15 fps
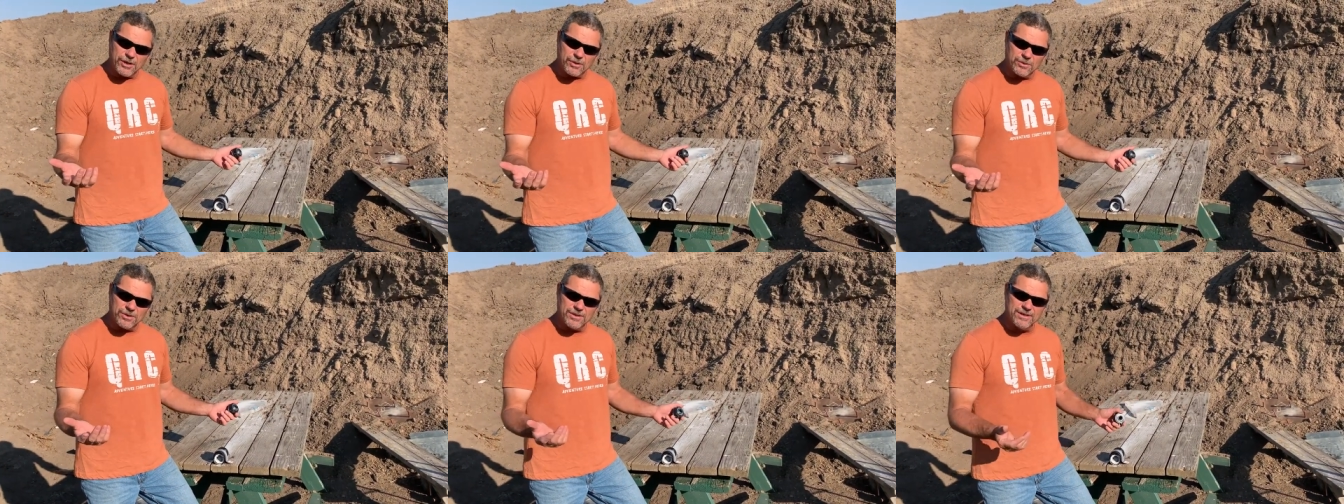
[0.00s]

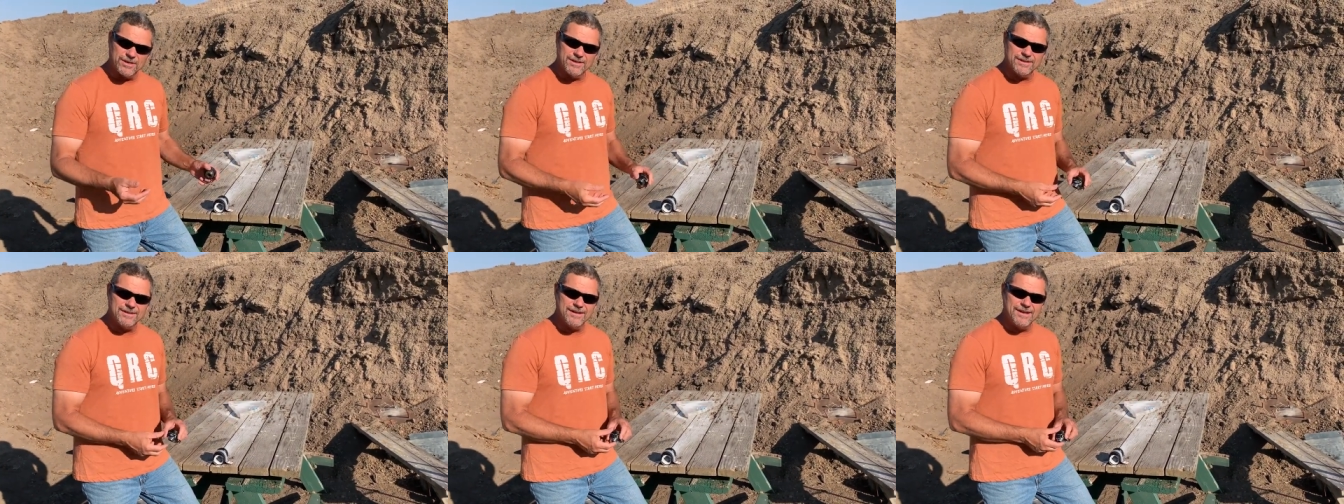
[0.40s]
go.
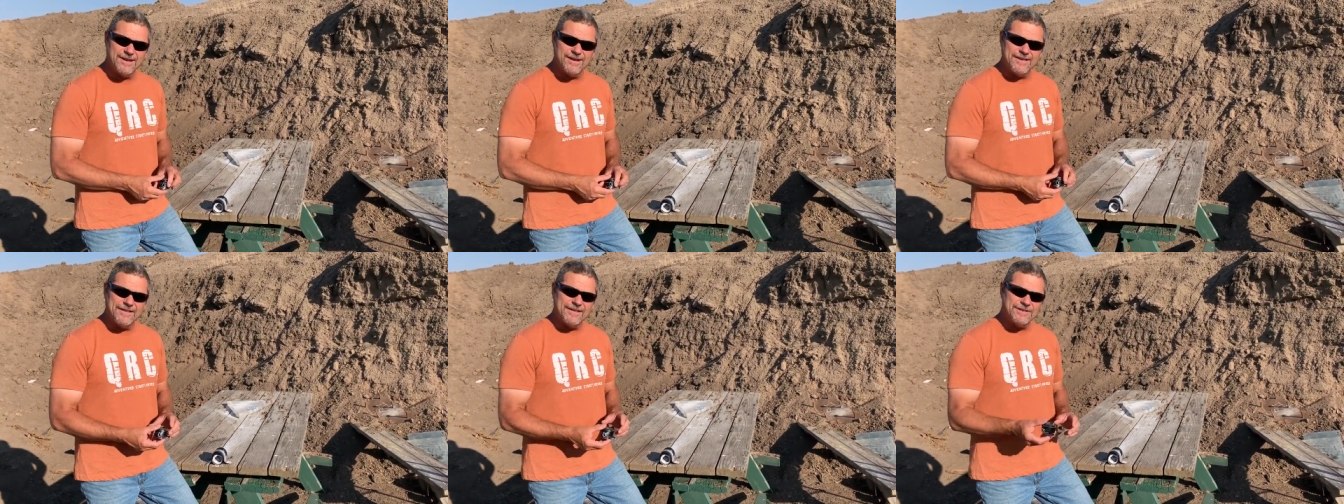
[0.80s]

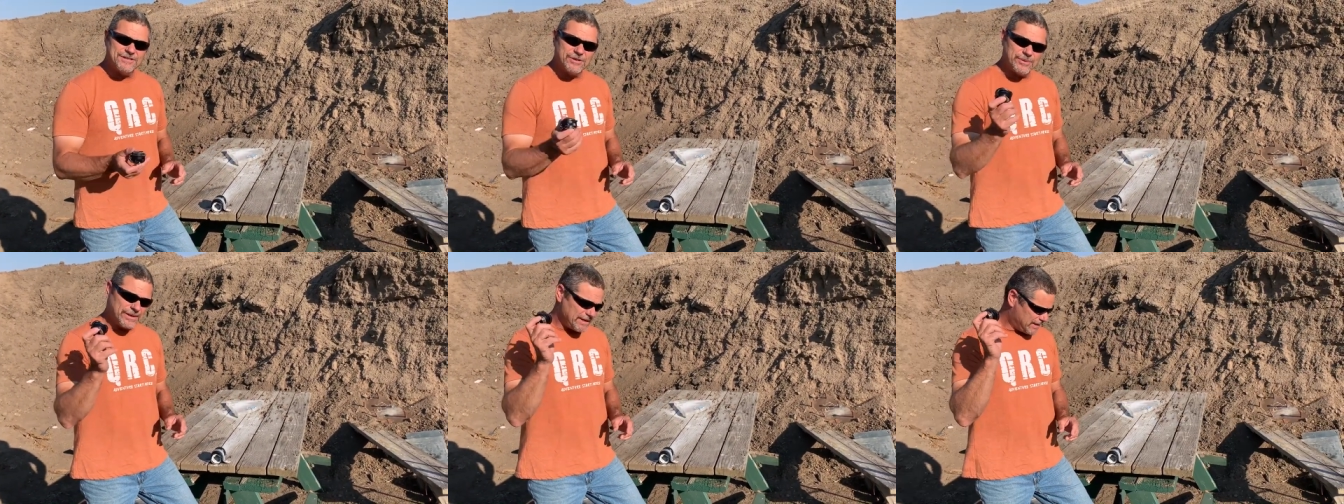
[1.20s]

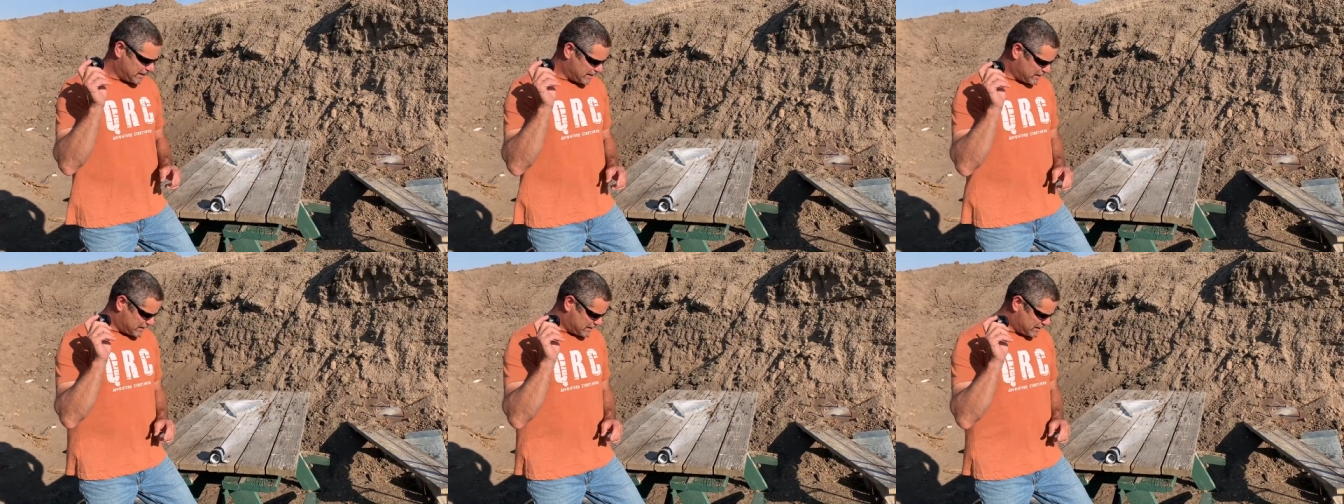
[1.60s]
So
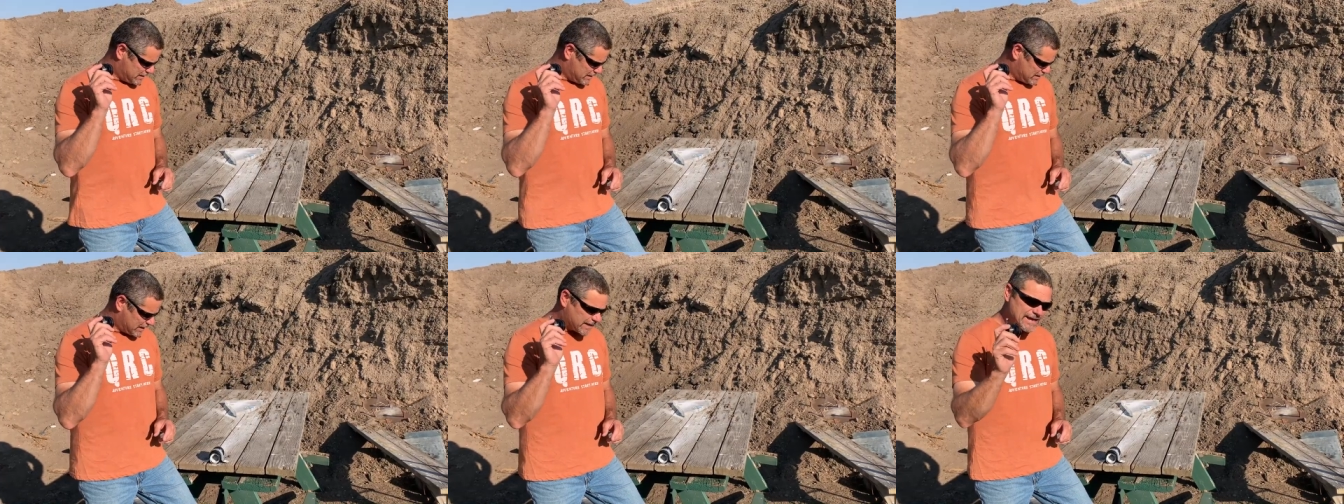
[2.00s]
a
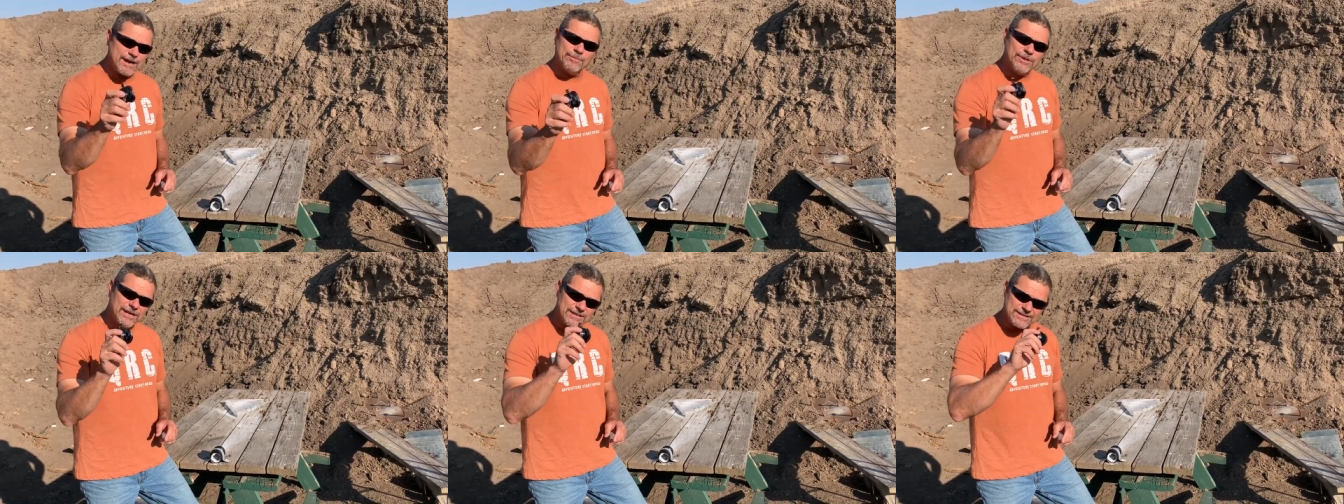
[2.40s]

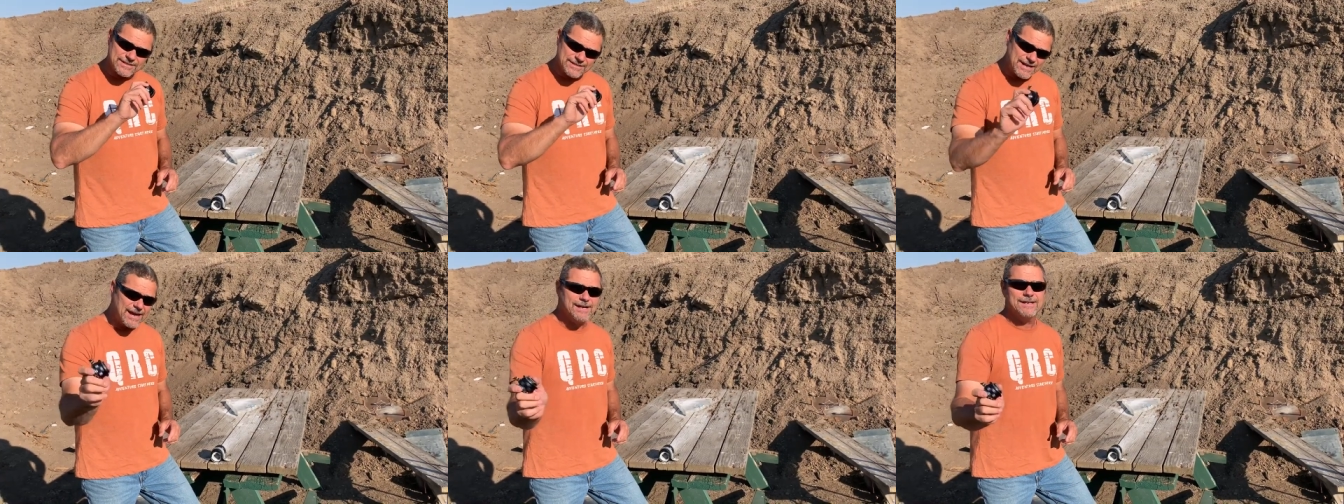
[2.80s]
camera lens
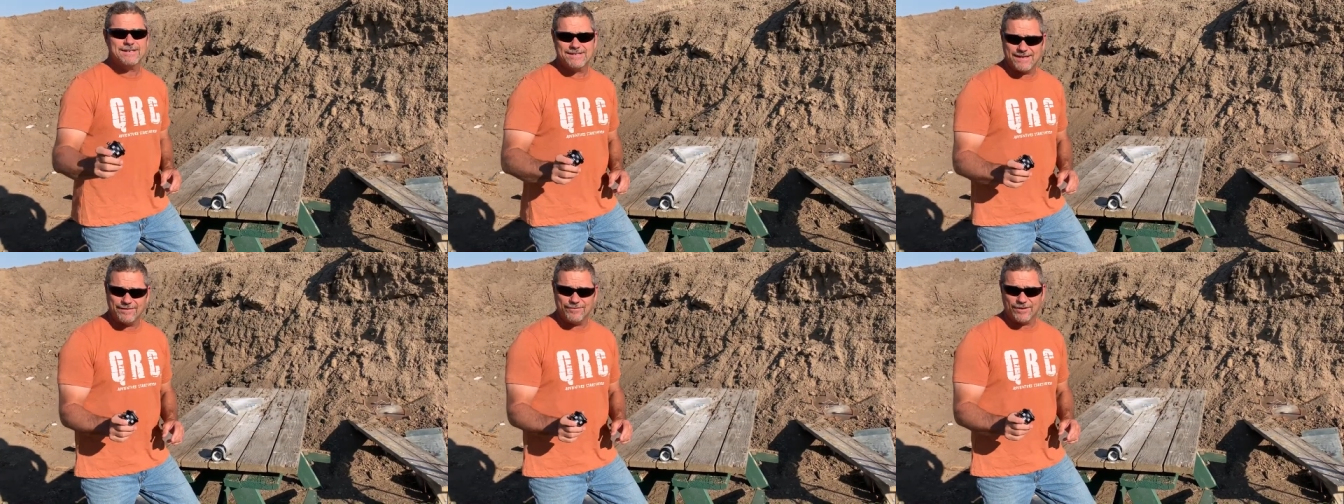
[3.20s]
is not going
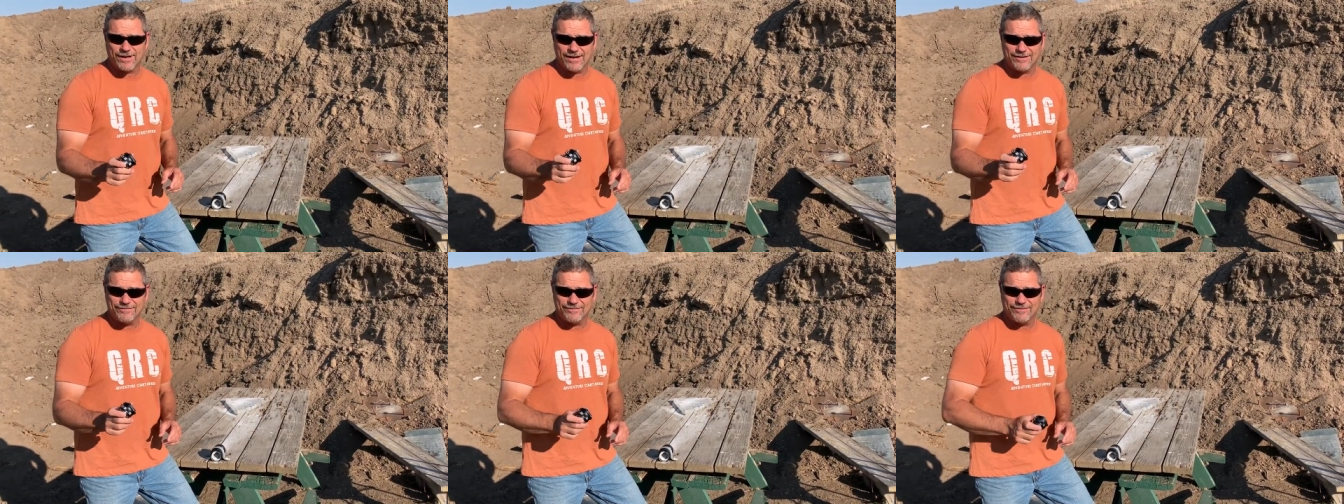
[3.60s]
to save your
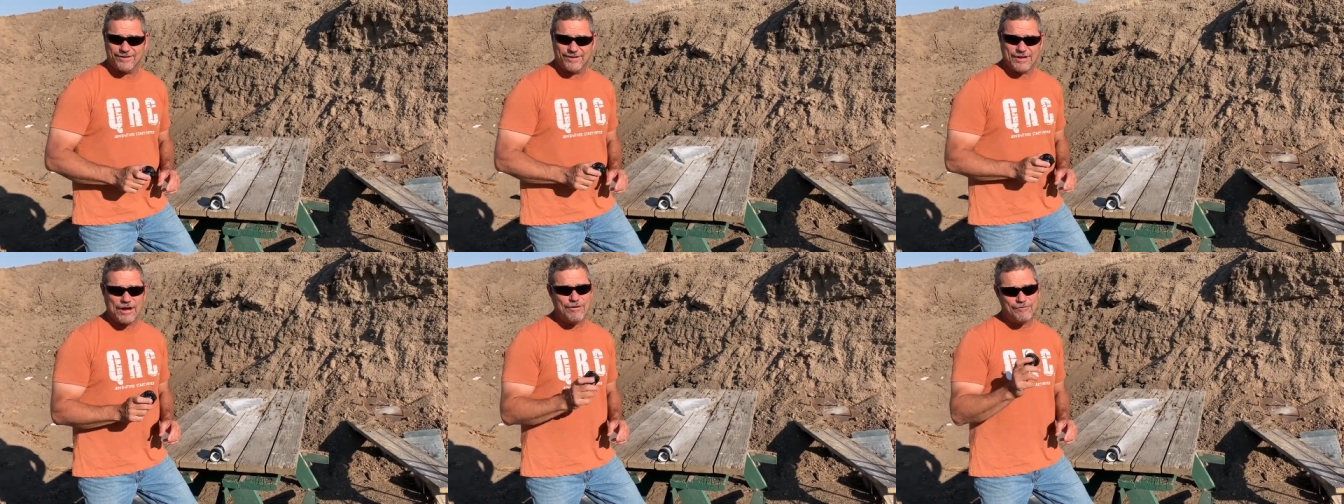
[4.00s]
life
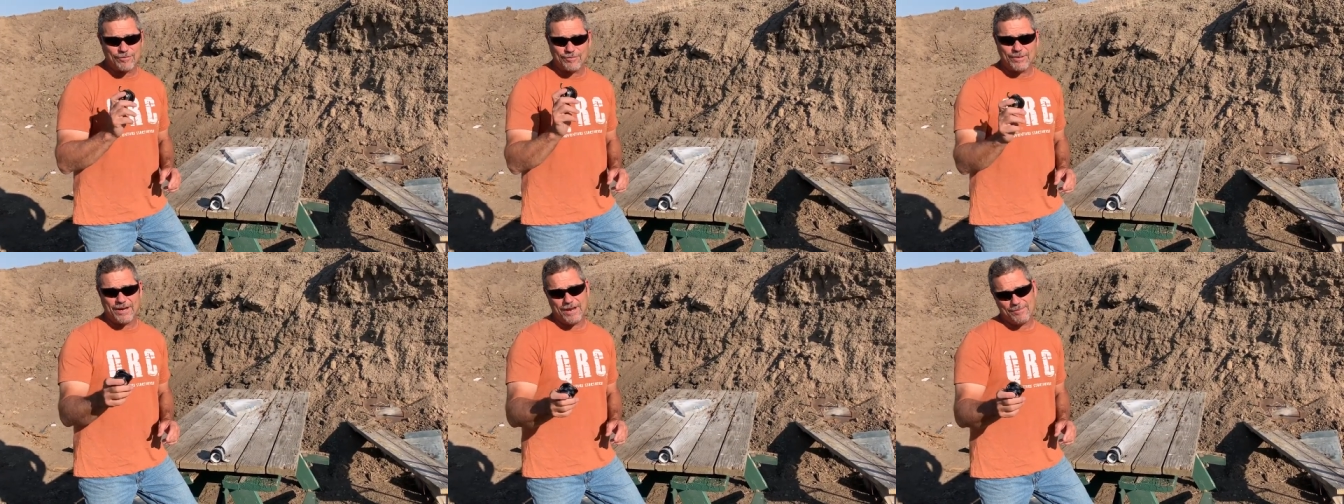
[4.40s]

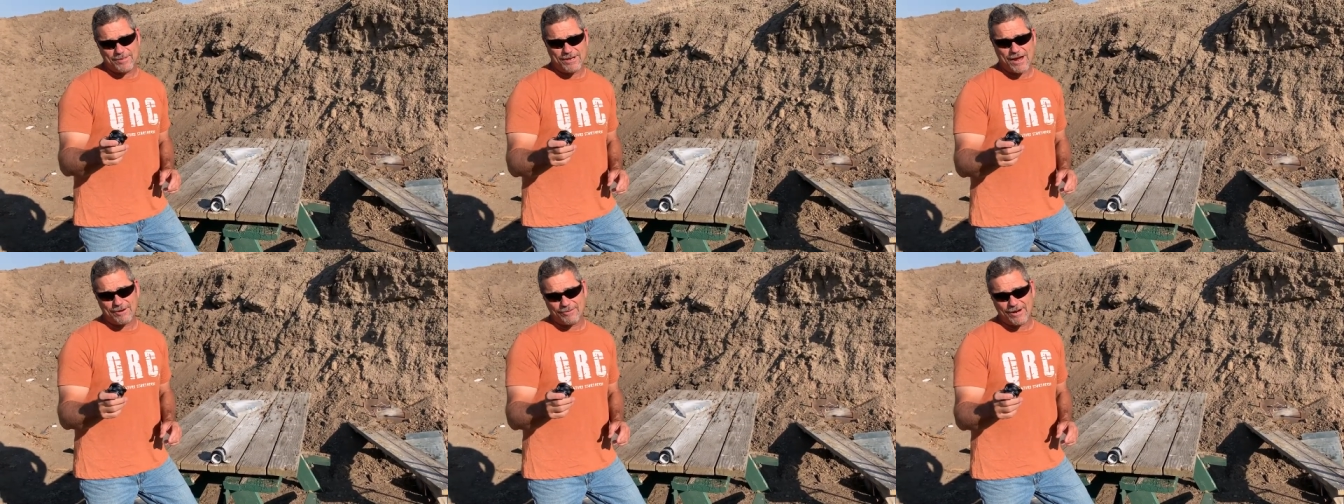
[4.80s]
from an
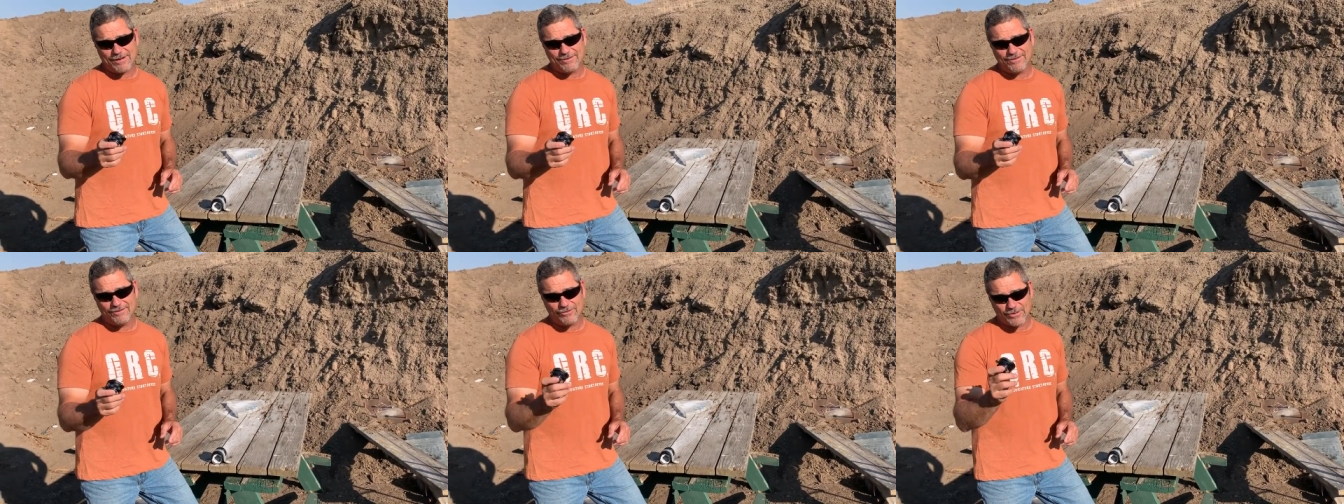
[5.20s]
API
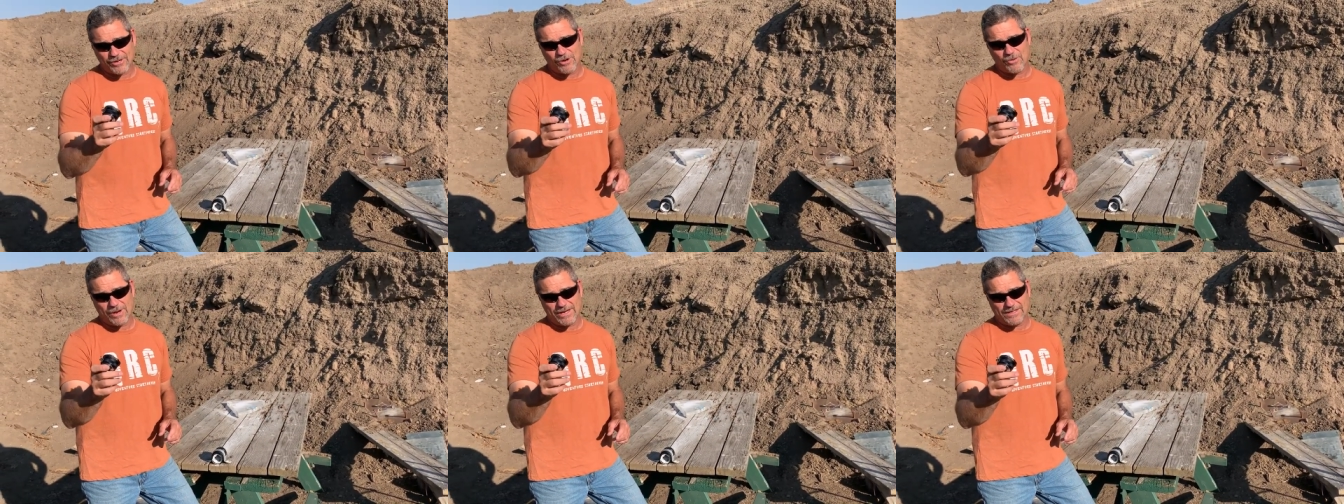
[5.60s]
round
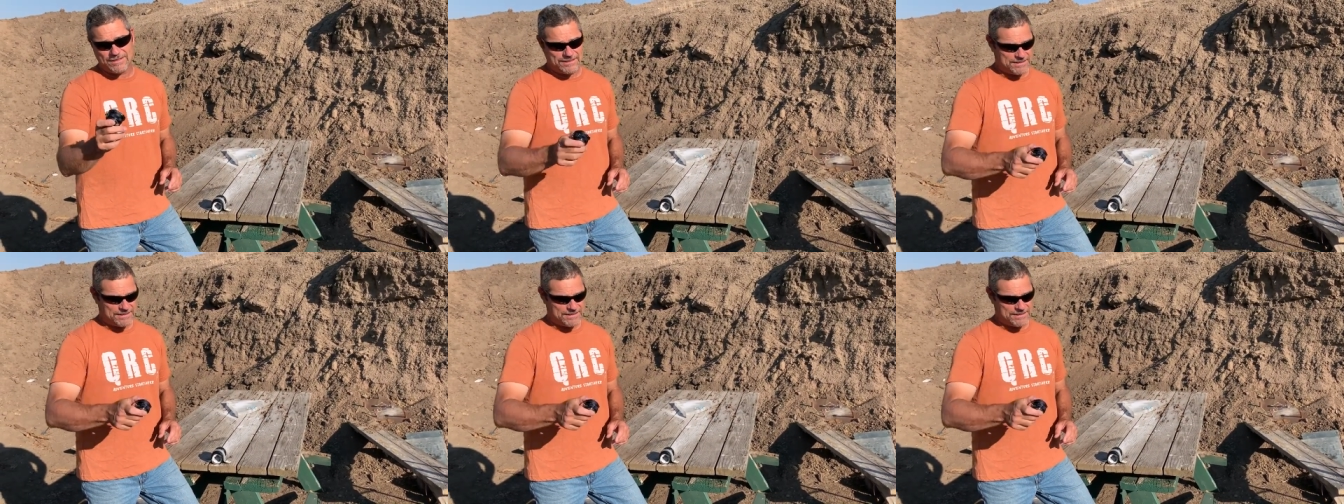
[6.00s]
308.